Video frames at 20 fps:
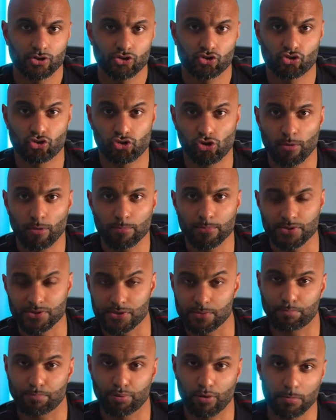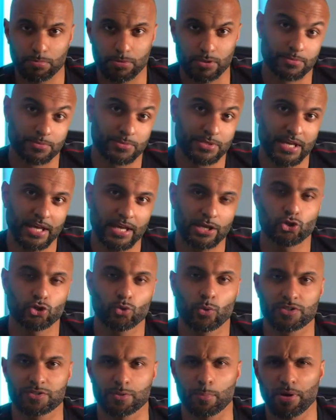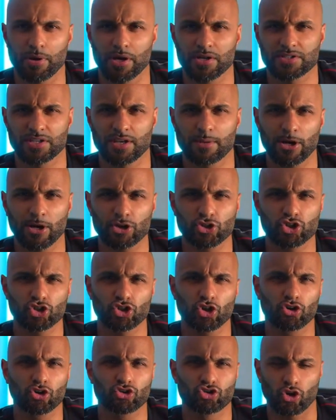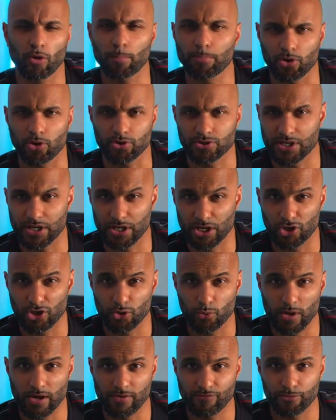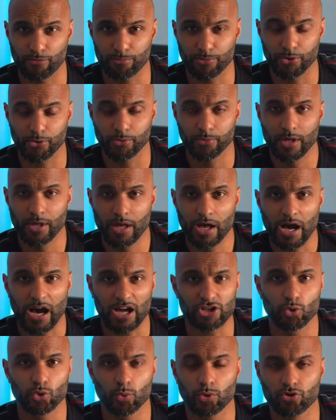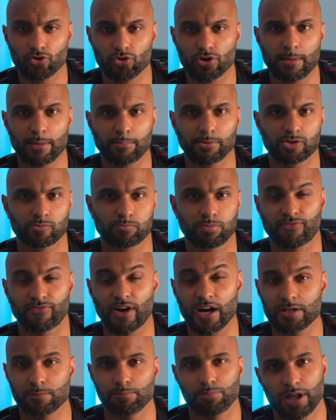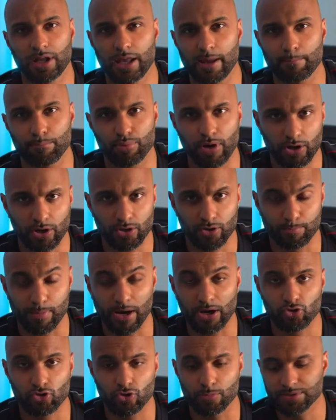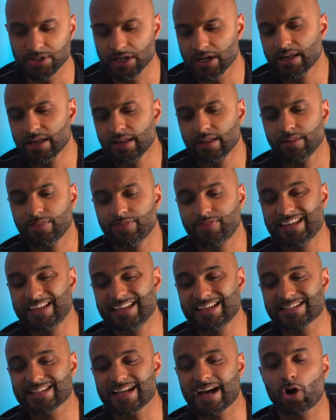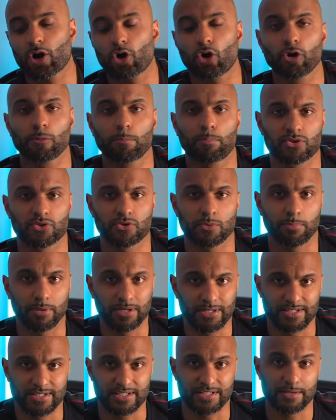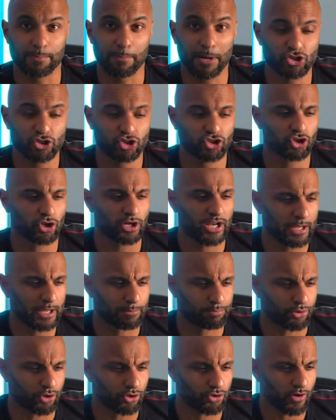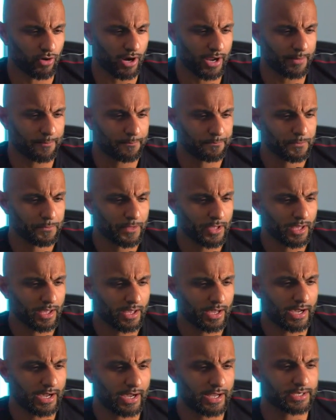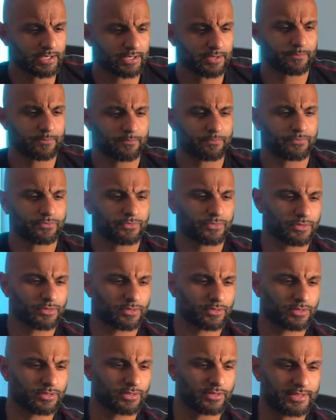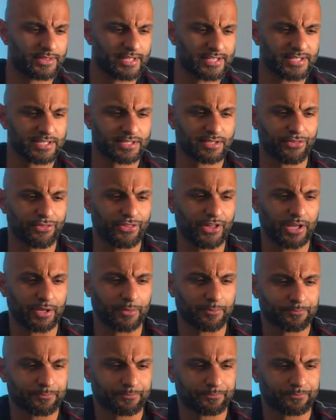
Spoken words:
traumas and problems hit you as a person. Imagine your job got taken away from you and you were unable to provide and became bankrupt. These are all possibilities. Imagine your leg broke, right? And this is the thing.